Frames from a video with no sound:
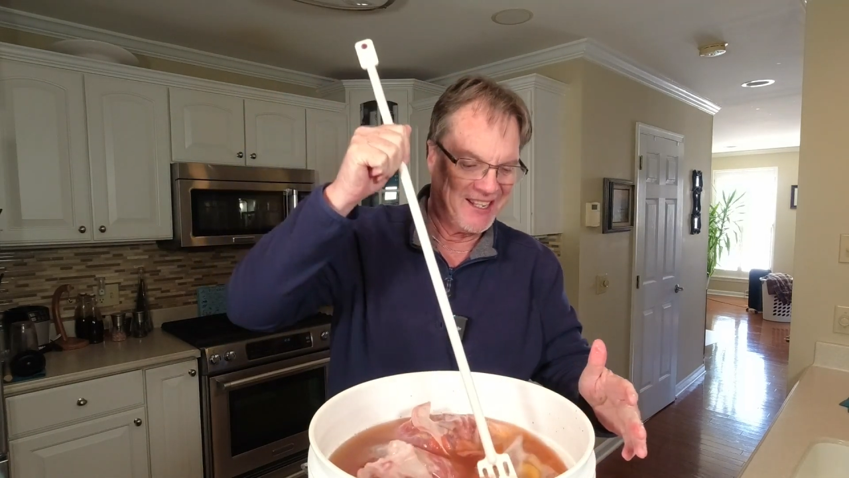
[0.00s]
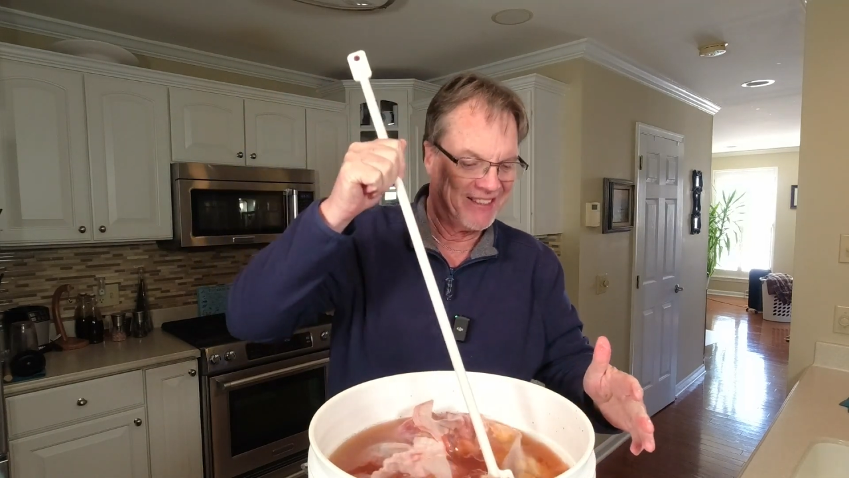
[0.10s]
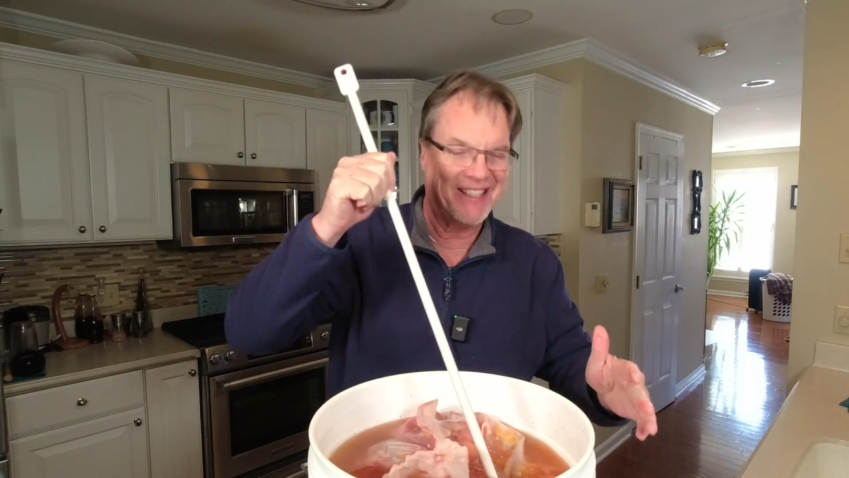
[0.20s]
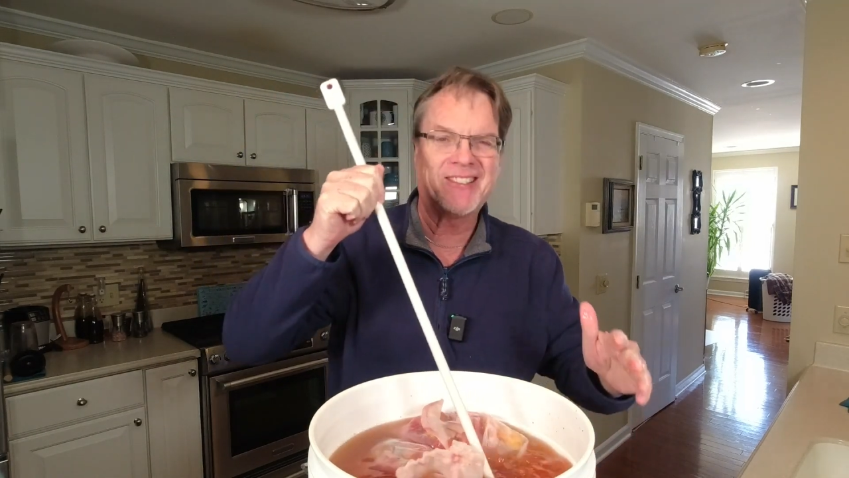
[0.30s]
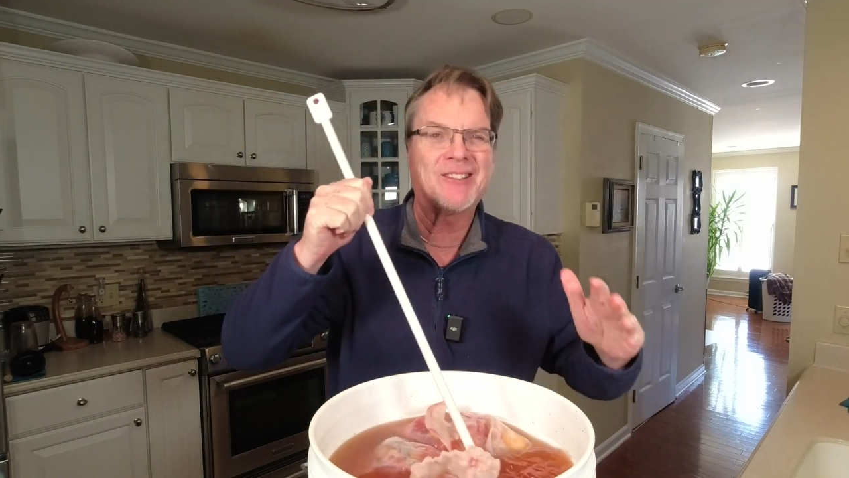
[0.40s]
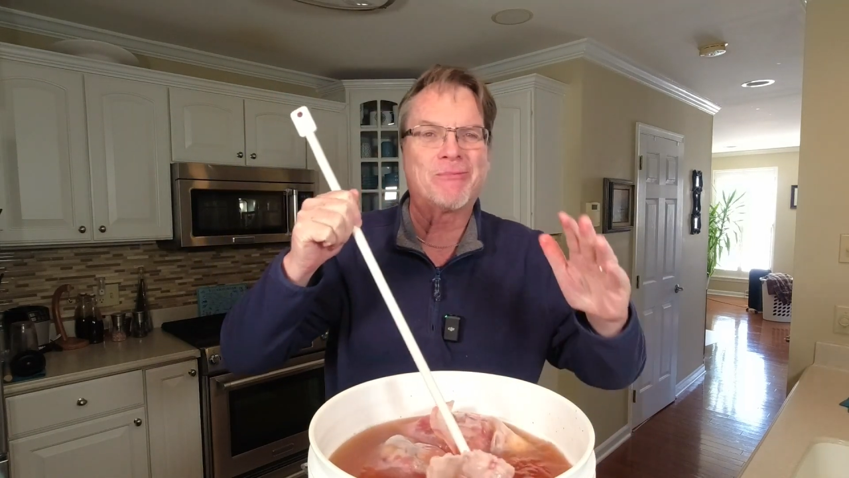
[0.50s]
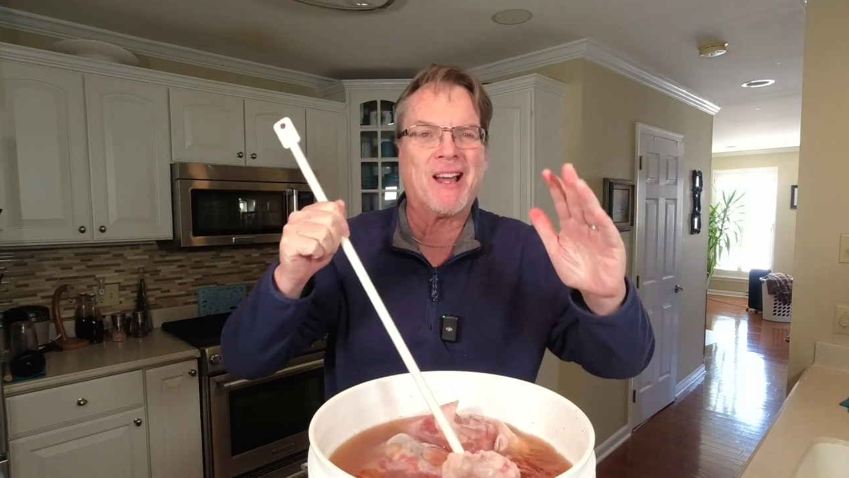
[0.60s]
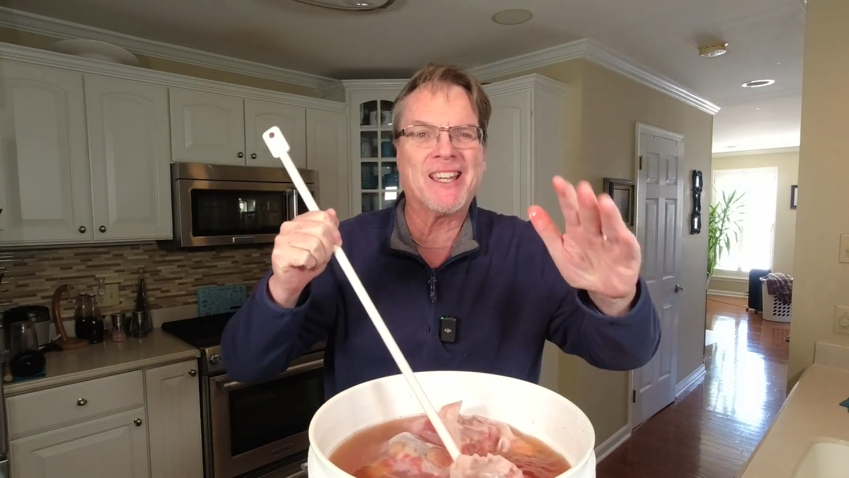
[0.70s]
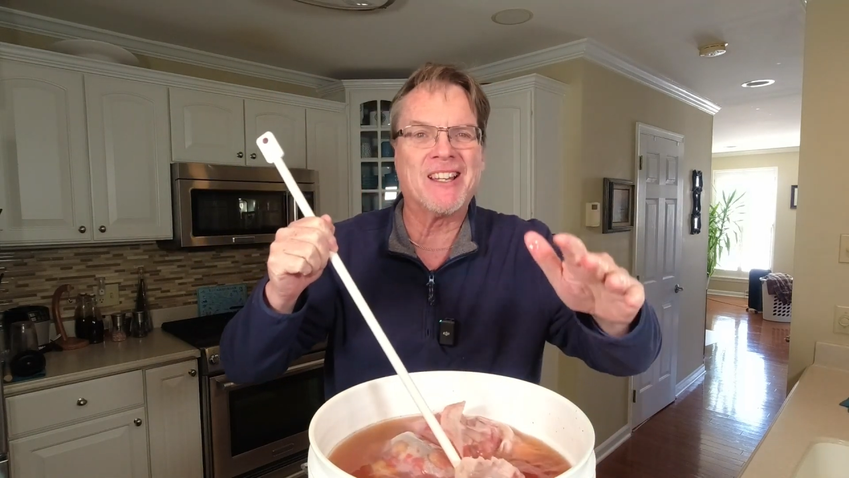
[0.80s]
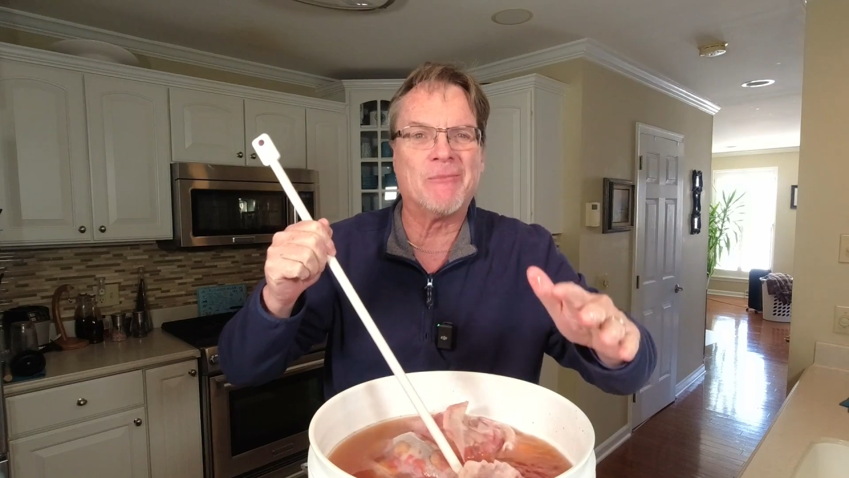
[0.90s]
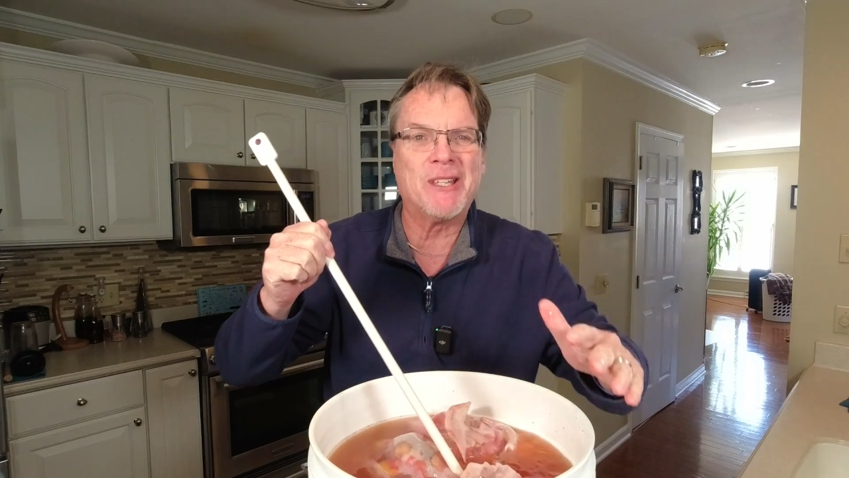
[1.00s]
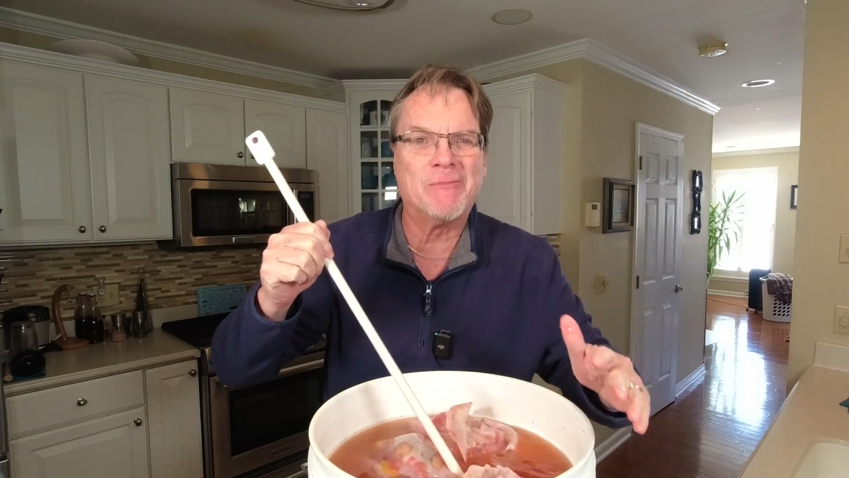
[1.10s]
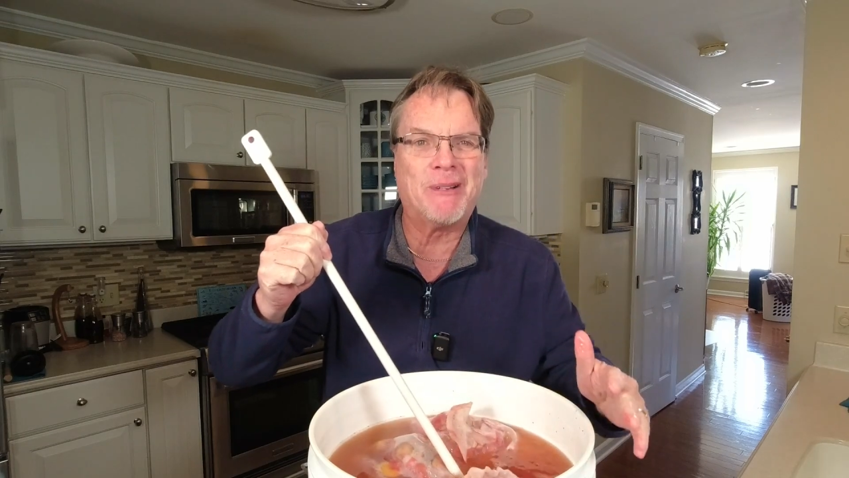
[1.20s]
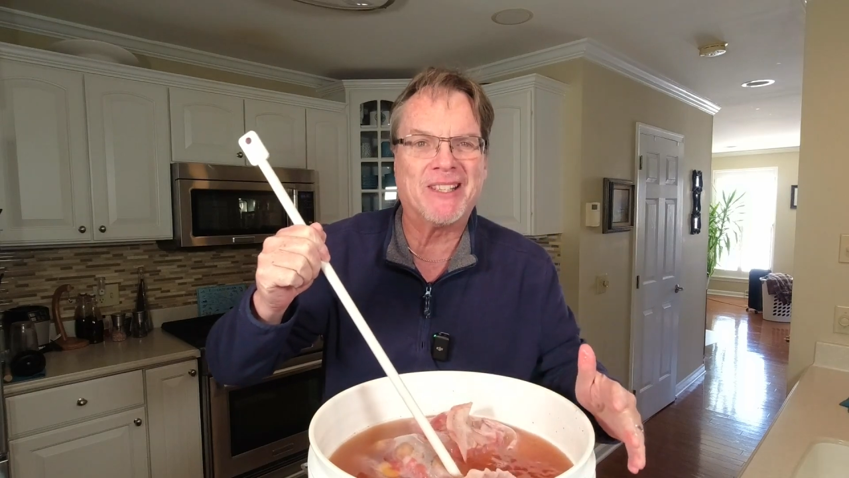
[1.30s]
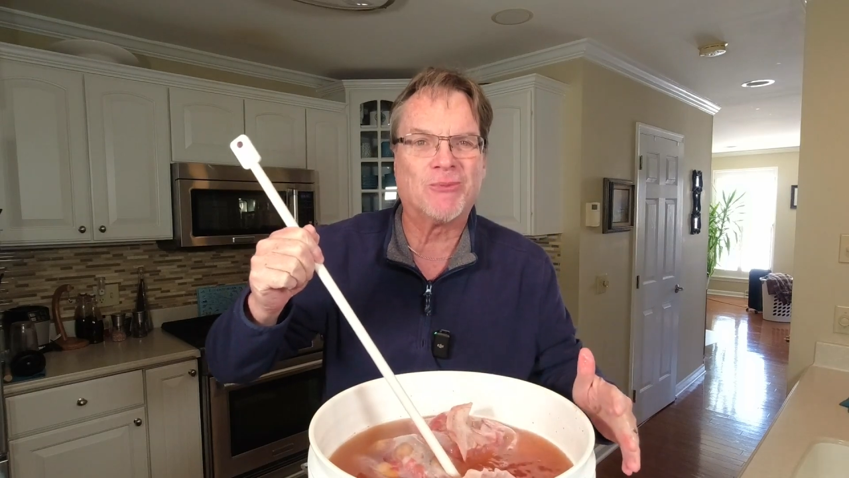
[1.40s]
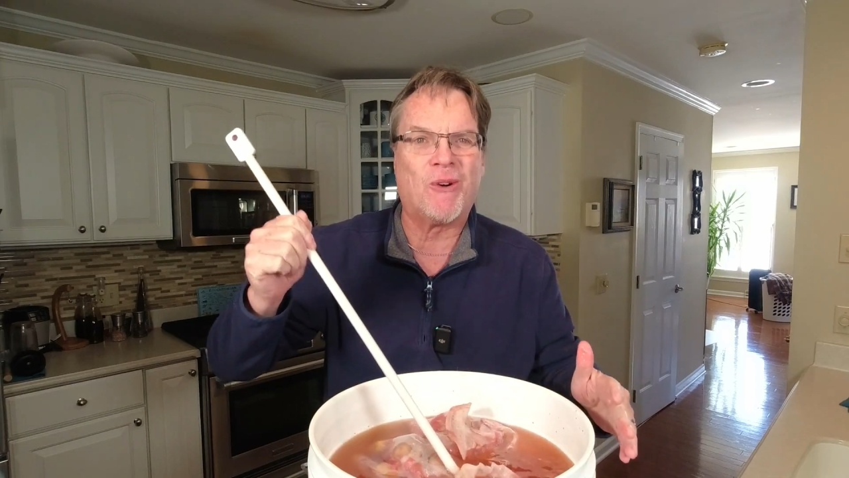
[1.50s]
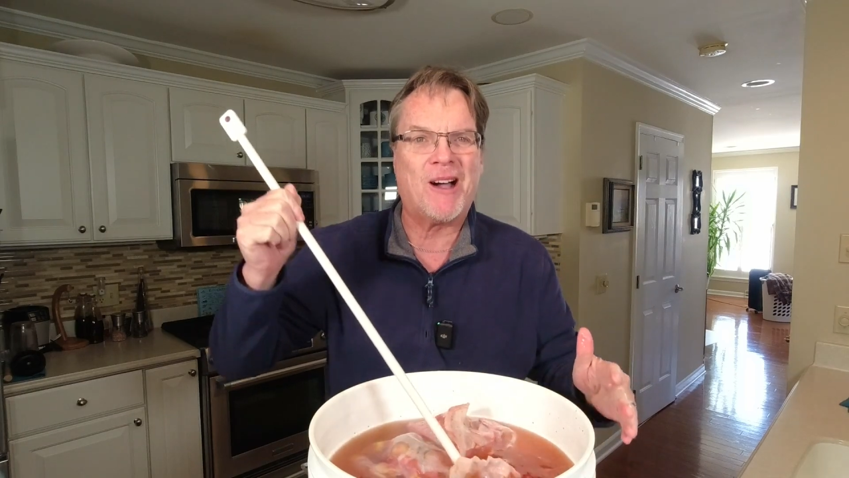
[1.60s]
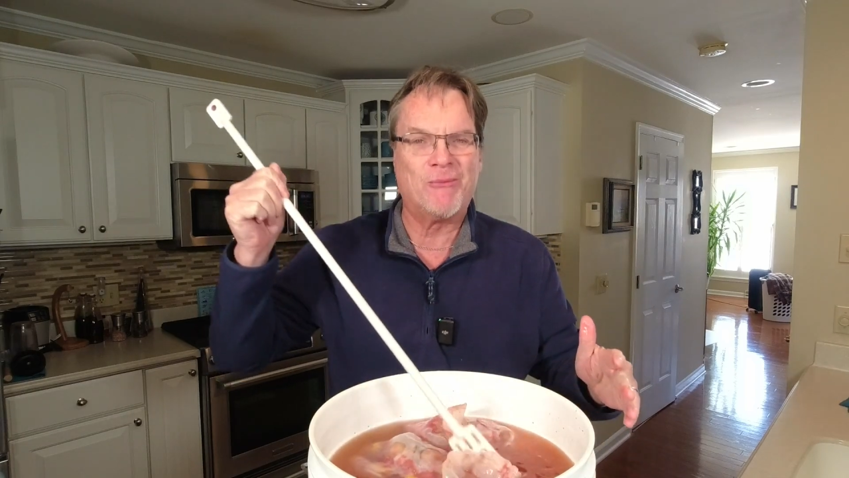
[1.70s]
This is probably gonna be the best wine